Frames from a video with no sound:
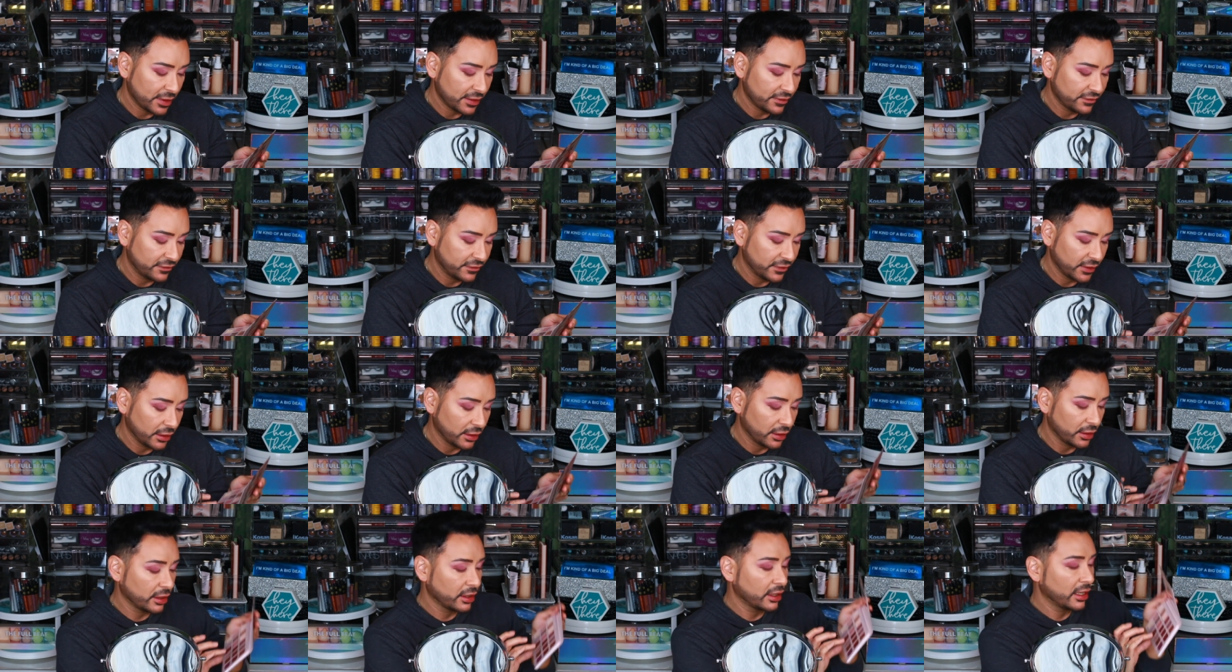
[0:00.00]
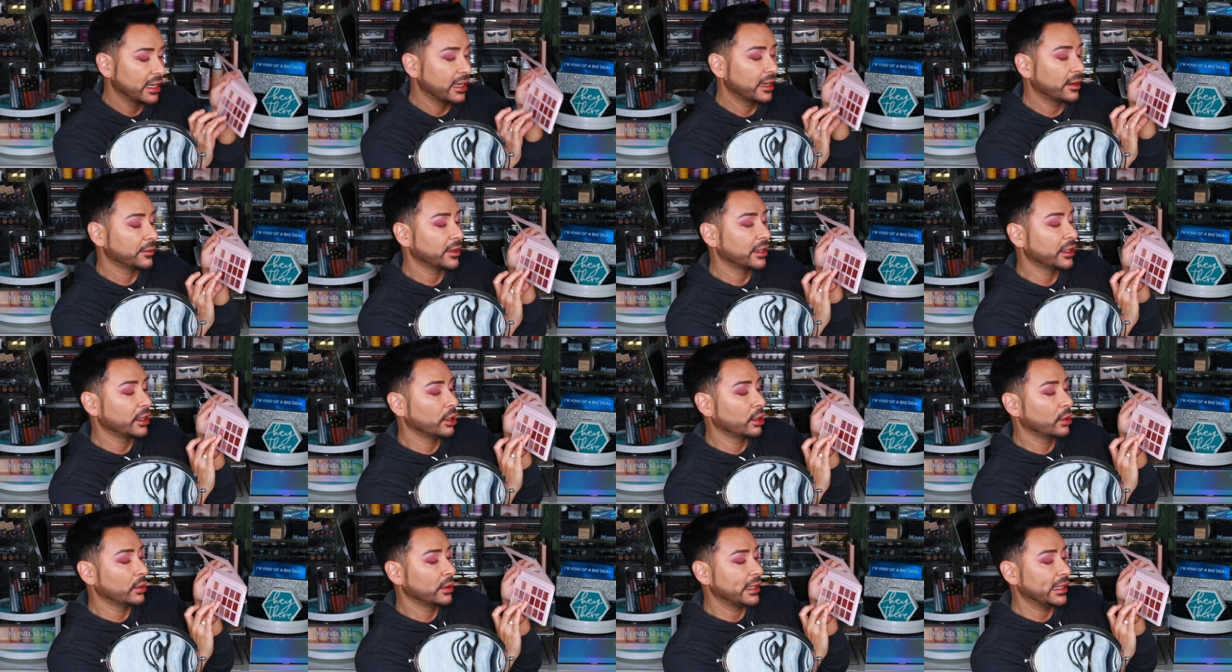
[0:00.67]
my finger and I'm gonna
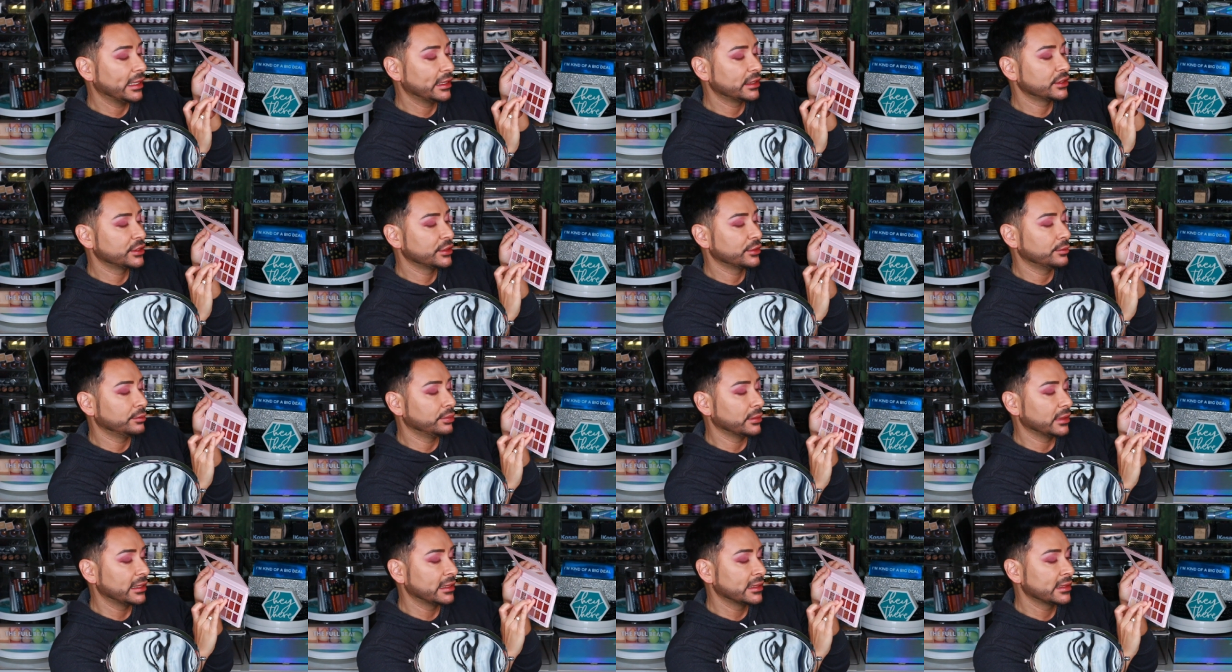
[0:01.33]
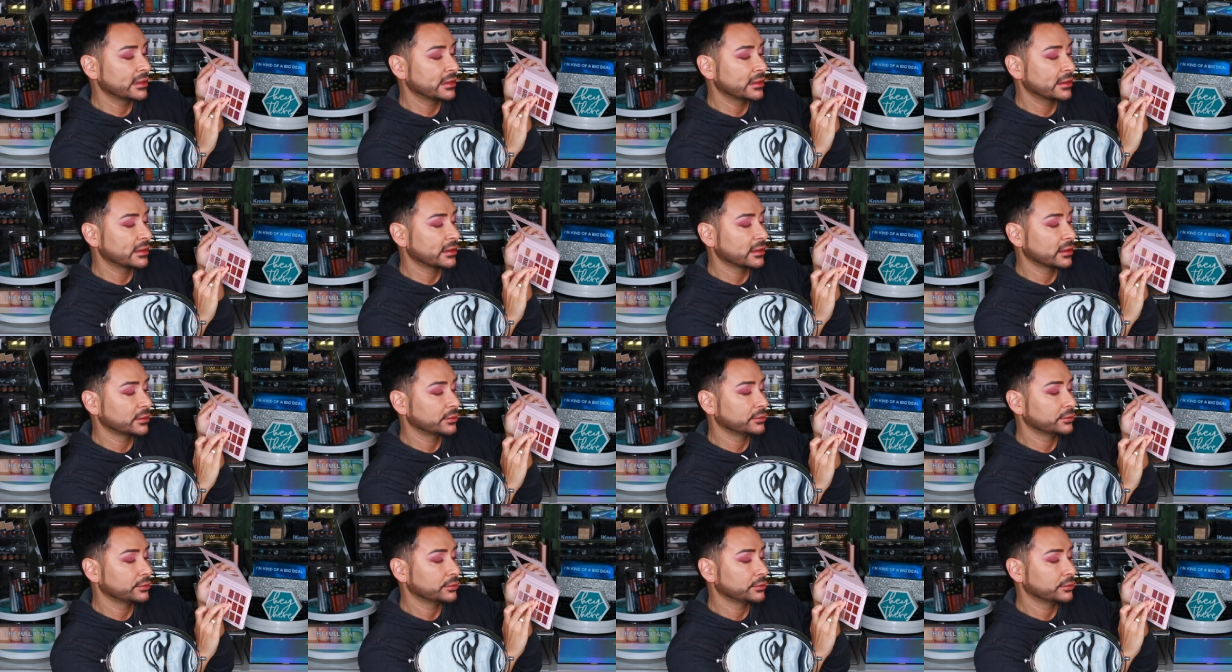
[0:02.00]
go into Bliss.